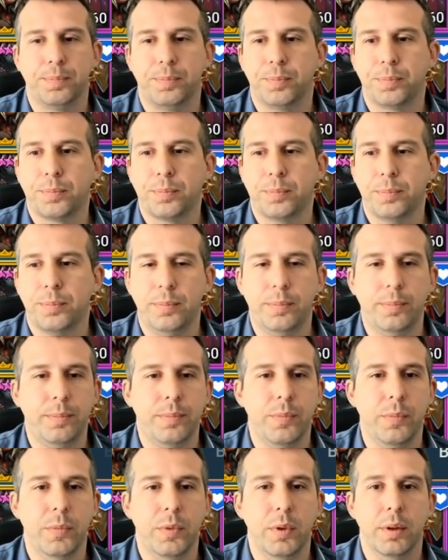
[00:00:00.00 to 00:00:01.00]

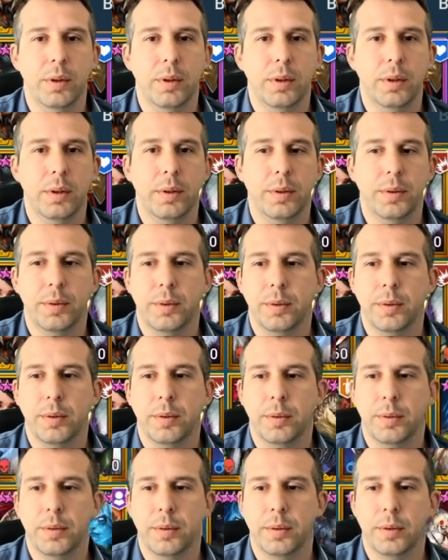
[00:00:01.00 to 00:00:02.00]

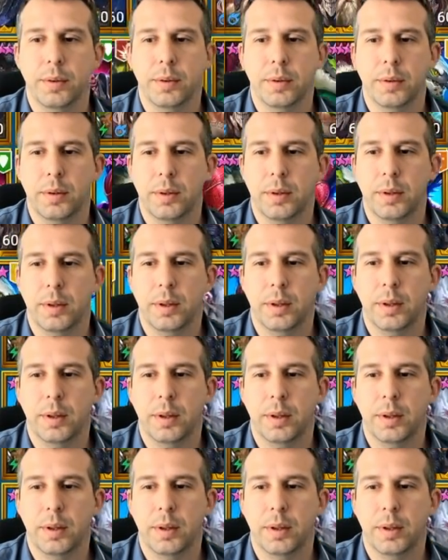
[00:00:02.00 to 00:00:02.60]
No one is speaking in this clip.